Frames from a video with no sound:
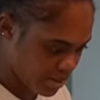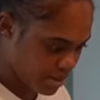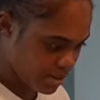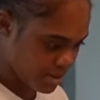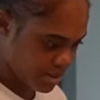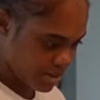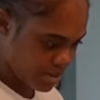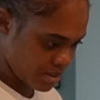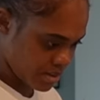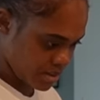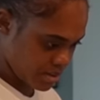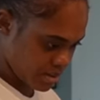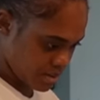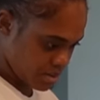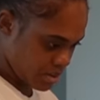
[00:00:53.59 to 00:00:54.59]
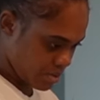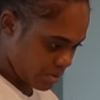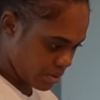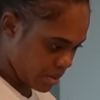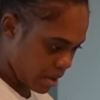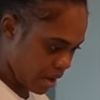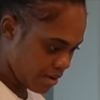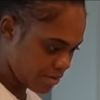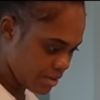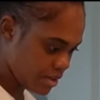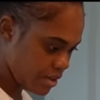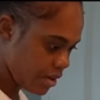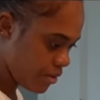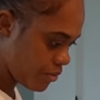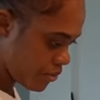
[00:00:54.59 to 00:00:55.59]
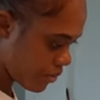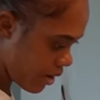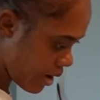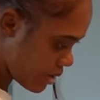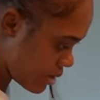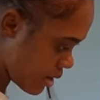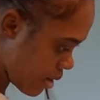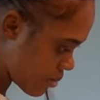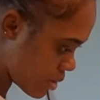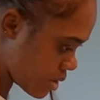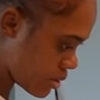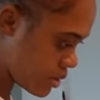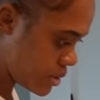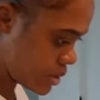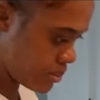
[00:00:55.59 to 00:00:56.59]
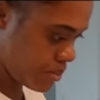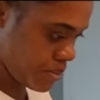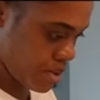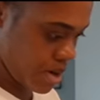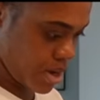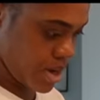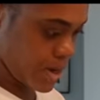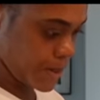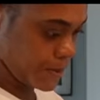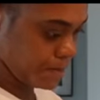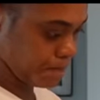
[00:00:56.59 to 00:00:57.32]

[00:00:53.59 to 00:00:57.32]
Yeah, catch have enough right here. I'm gonna spray.